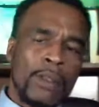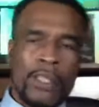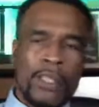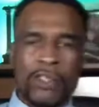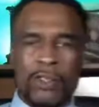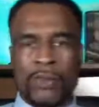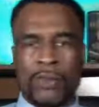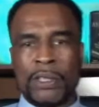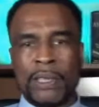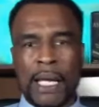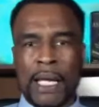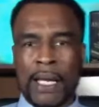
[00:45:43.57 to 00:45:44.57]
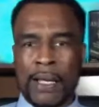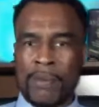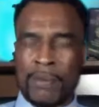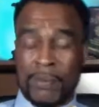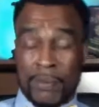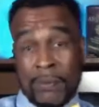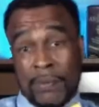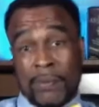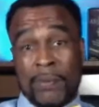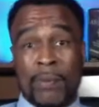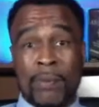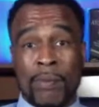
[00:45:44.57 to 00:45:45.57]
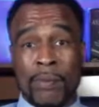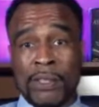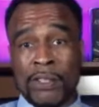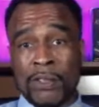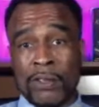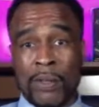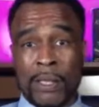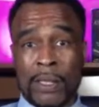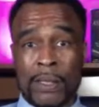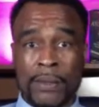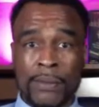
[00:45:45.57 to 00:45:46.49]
It's on the tab. Business credit.